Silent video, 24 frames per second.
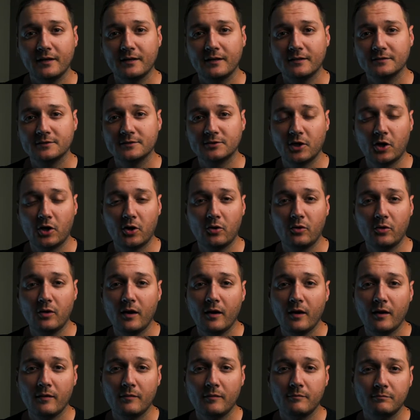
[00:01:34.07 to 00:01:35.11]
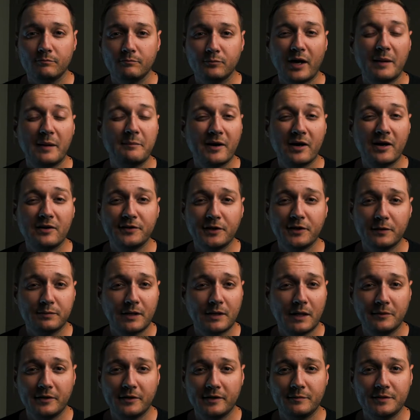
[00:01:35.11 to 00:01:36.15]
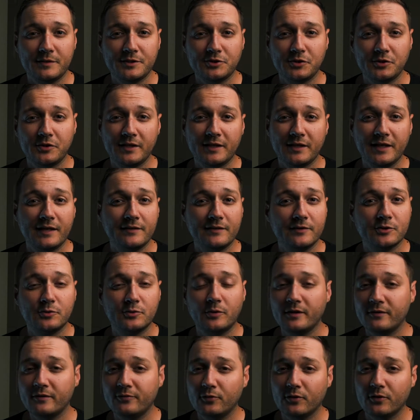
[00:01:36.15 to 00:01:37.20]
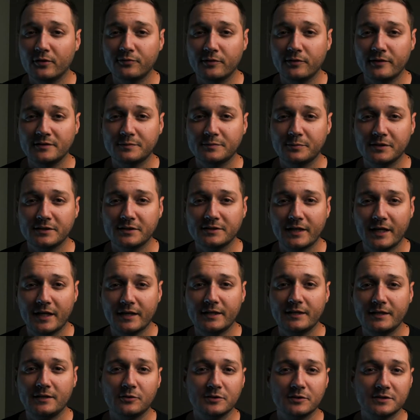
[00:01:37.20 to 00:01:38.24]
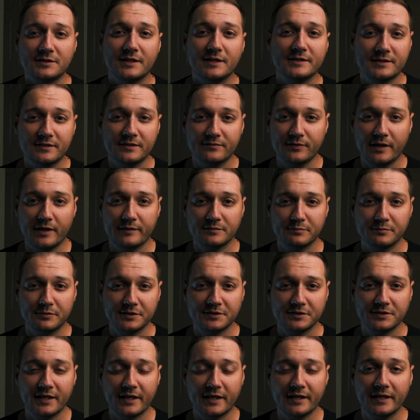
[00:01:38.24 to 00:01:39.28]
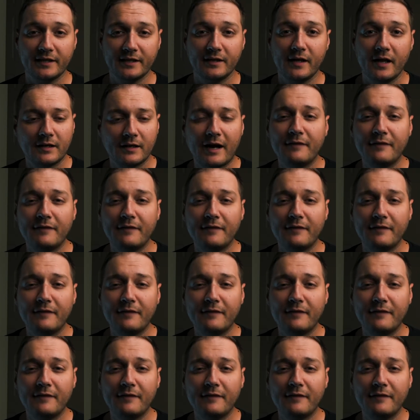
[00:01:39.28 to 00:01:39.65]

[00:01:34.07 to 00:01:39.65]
So primarily you're probably going to be shooting either 24 frames per second or 60 frames per second.